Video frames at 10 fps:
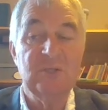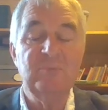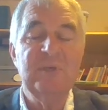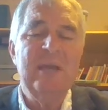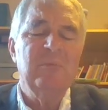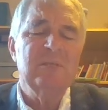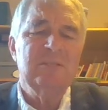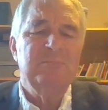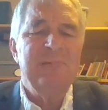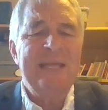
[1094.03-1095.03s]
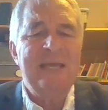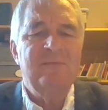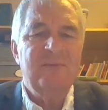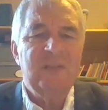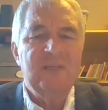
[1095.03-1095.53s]
to be able to
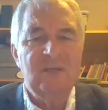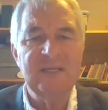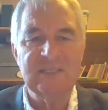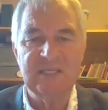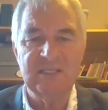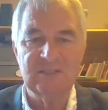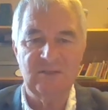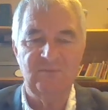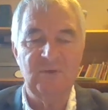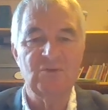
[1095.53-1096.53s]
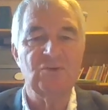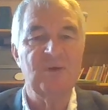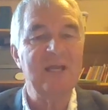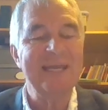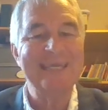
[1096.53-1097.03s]
plan for the nice things in the future.
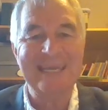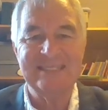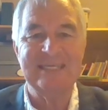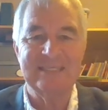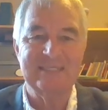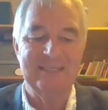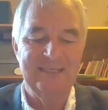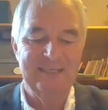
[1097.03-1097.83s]
And I get it.